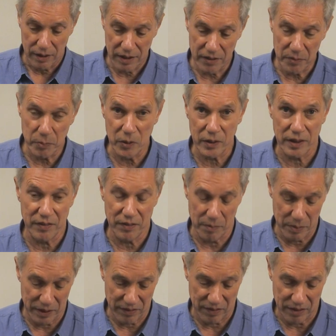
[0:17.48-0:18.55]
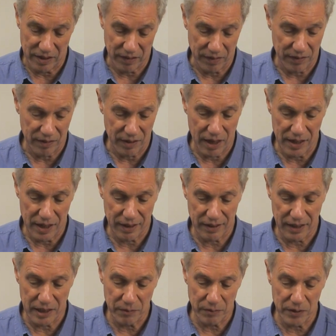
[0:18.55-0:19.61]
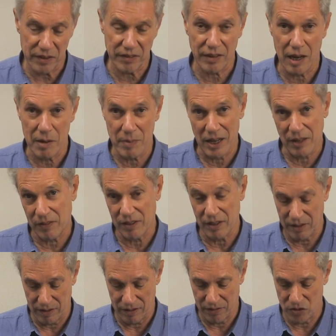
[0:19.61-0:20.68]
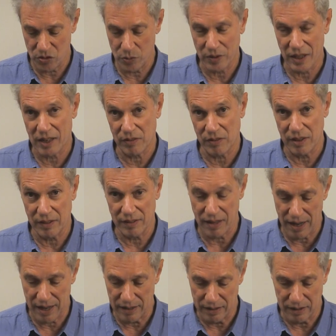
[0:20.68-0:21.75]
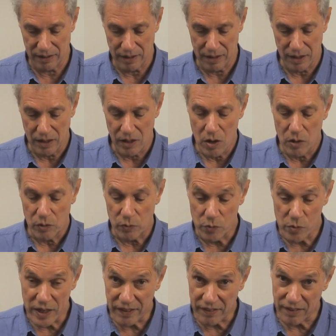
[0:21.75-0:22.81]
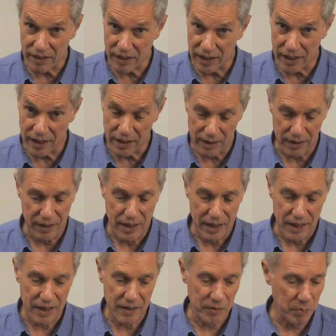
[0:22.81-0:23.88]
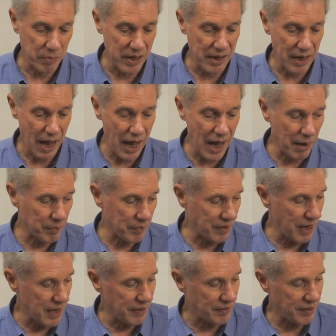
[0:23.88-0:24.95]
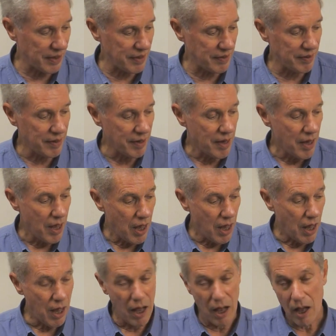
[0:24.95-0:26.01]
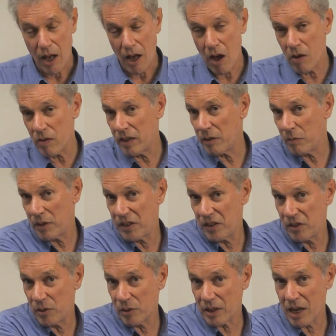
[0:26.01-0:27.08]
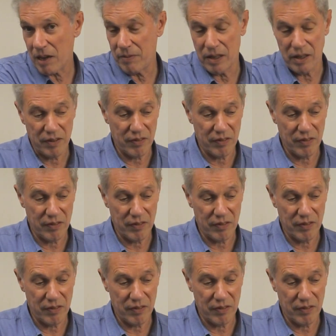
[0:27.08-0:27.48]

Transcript: This book is the business, and I think it first came out in 2010. Recently, it's been updated only with a new cover.